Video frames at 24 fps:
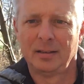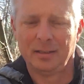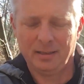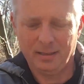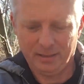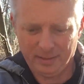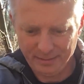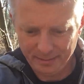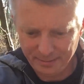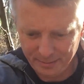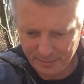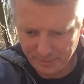
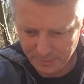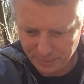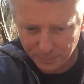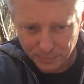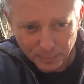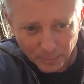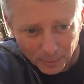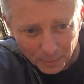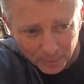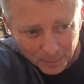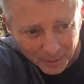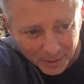Yeah, this is
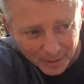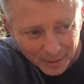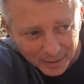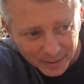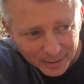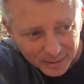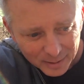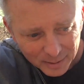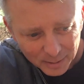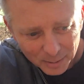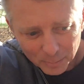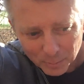where
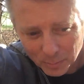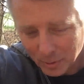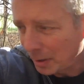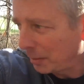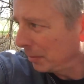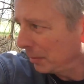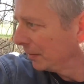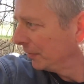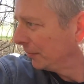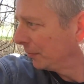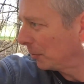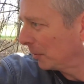
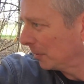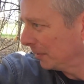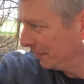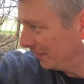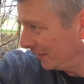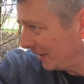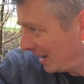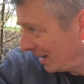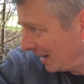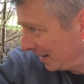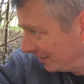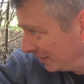probably 4 or
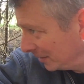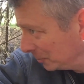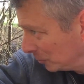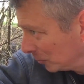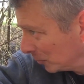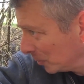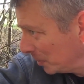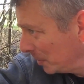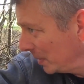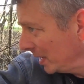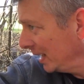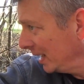5 of them
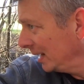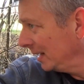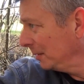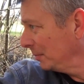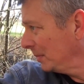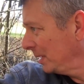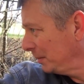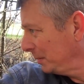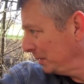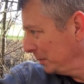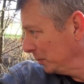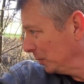were bedded,
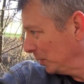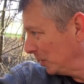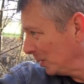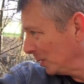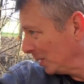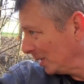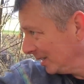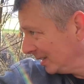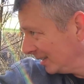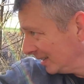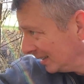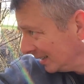maybe
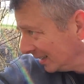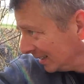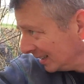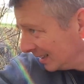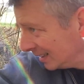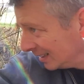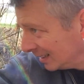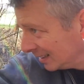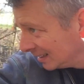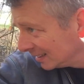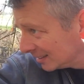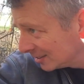more,
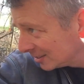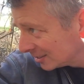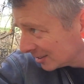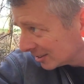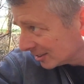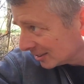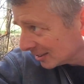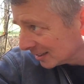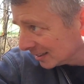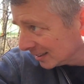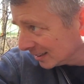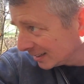just
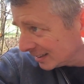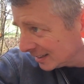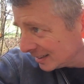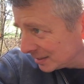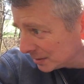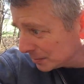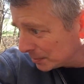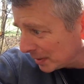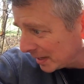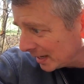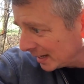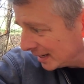looking at these
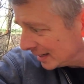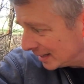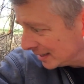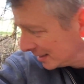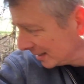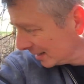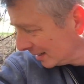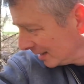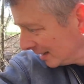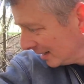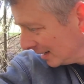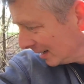beds.
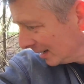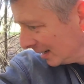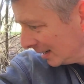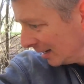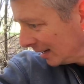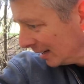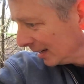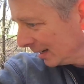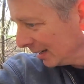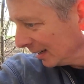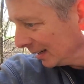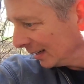
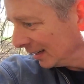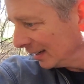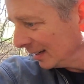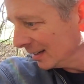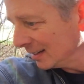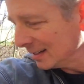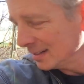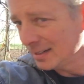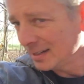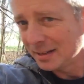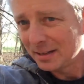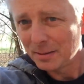
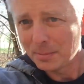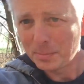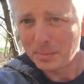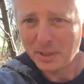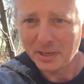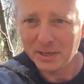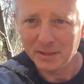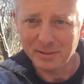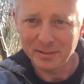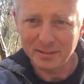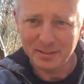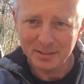And
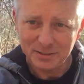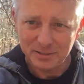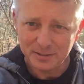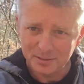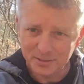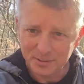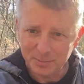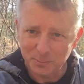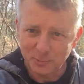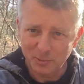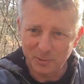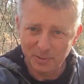apparently this is
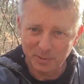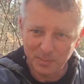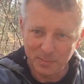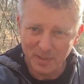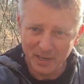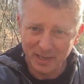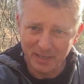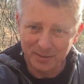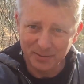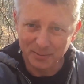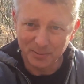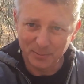somewhere they're
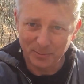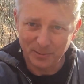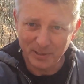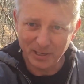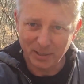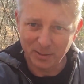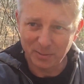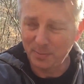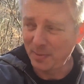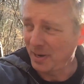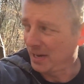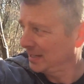bedding on a
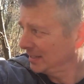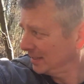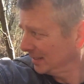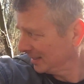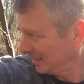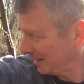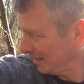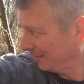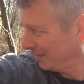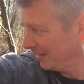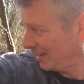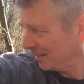regular basis.
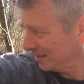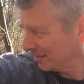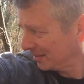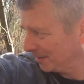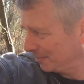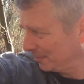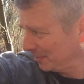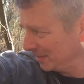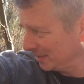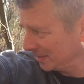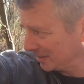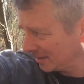I found
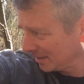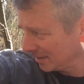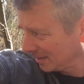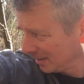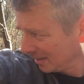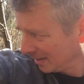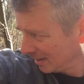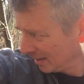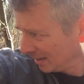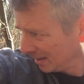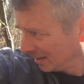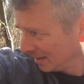some
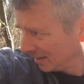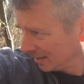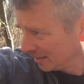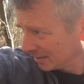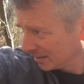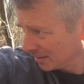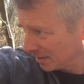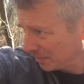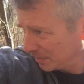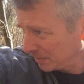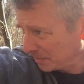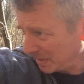
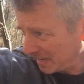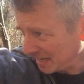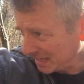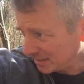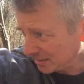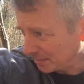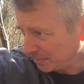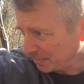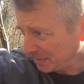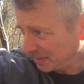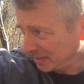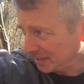beds
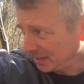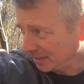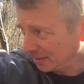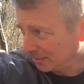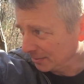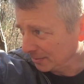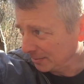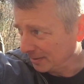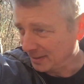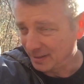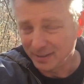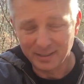up in
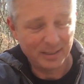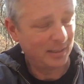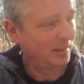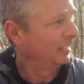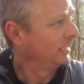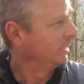here